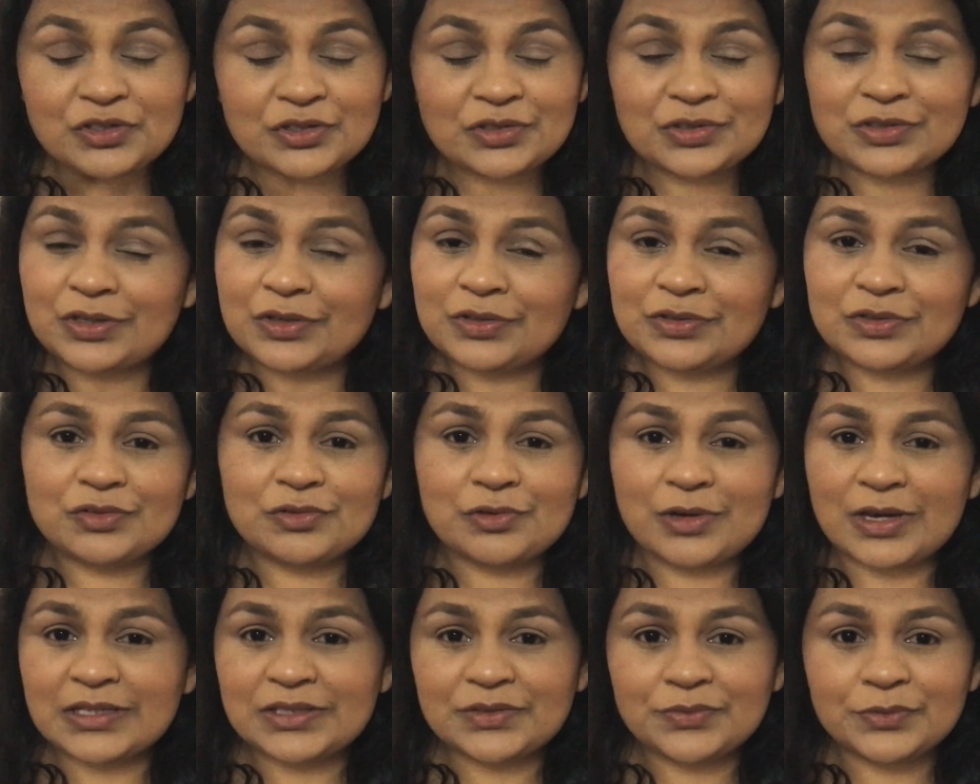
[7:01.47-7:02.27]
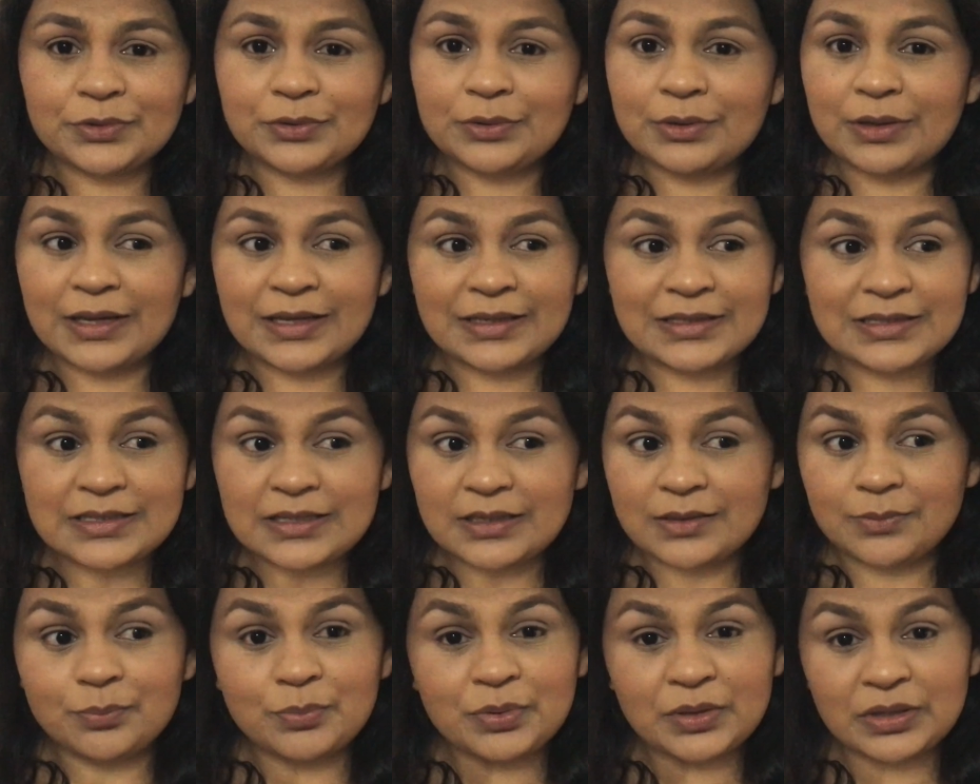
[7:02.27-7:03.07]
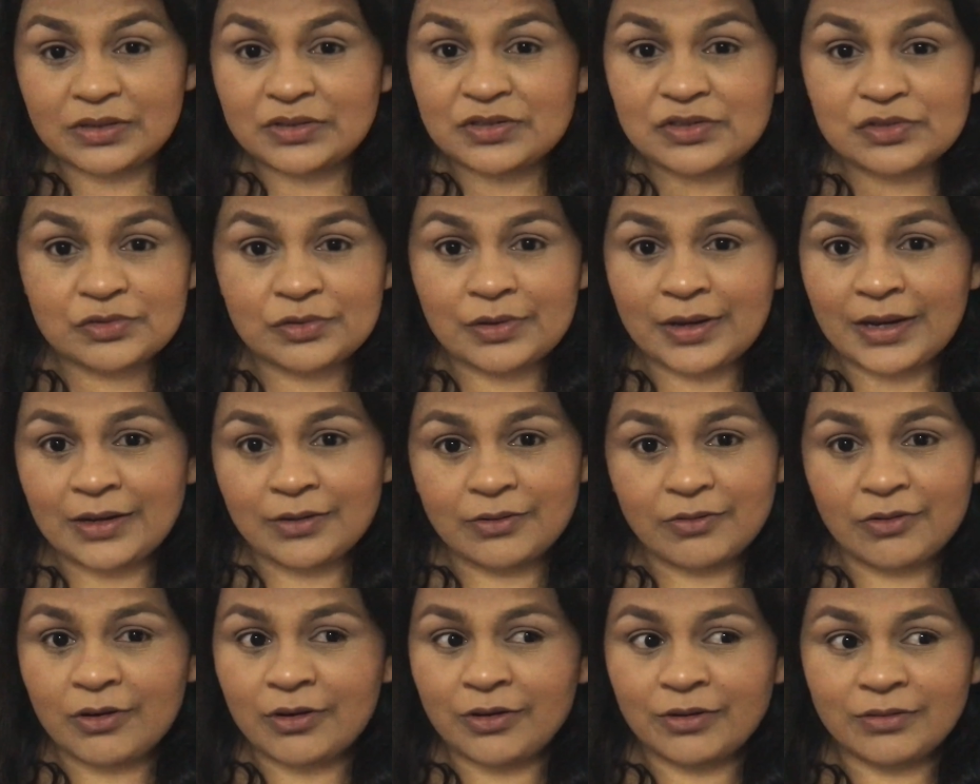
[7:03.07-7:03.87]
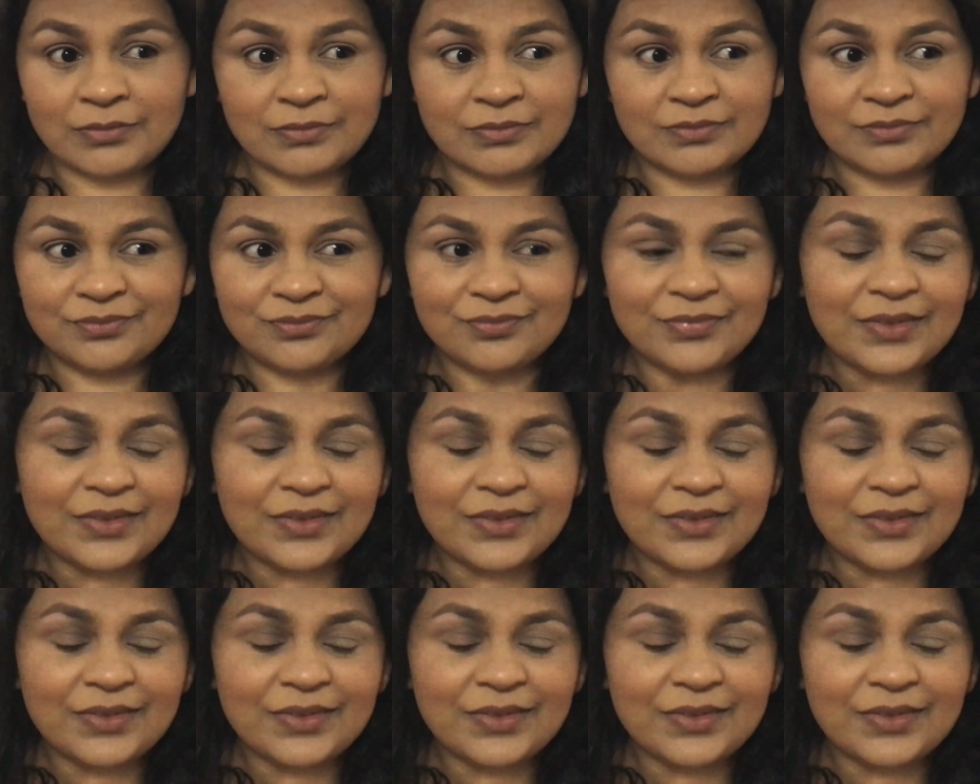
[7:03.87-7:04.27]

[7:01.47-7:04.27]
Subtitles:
just so stressful. It did put a strain on